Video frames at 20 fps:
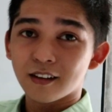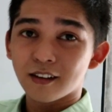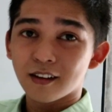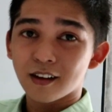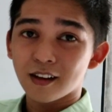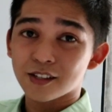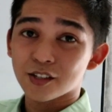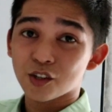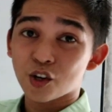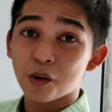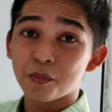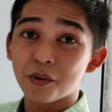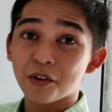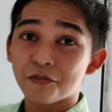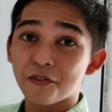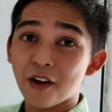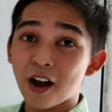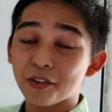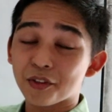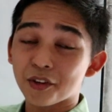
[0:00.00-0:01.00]
has a common
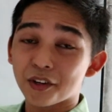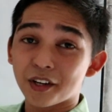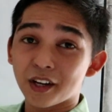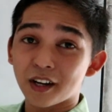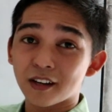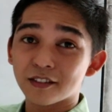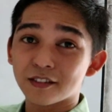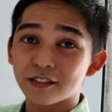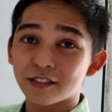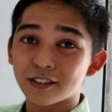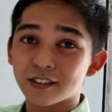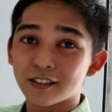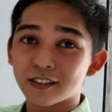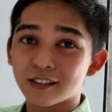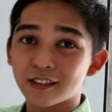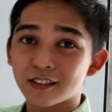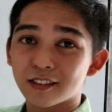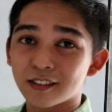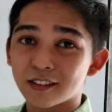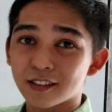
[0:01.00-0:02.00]
factor of
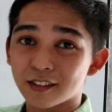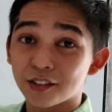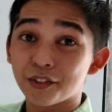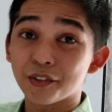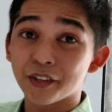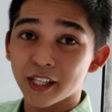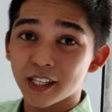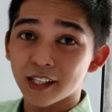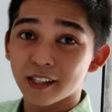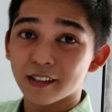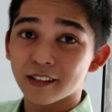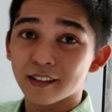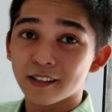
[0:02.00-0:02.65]
3.